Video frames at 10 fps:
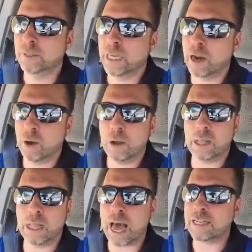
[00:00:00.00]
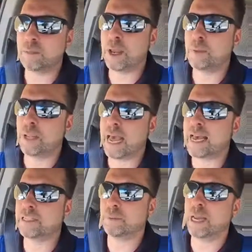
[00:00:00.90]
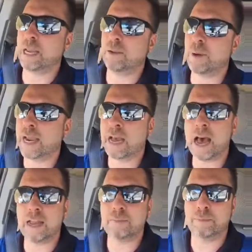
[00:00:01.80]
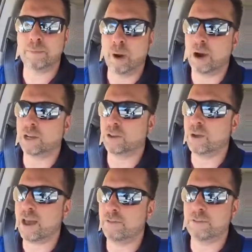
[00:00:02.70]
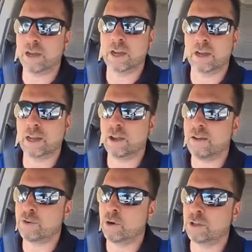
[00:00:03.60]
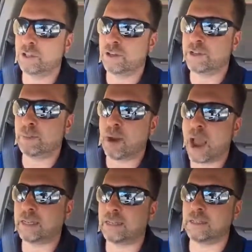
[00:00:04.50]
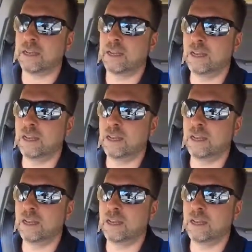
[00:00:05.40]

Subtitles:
You know, lots of people ask me, my God, Mark, you have an oral surgery practice.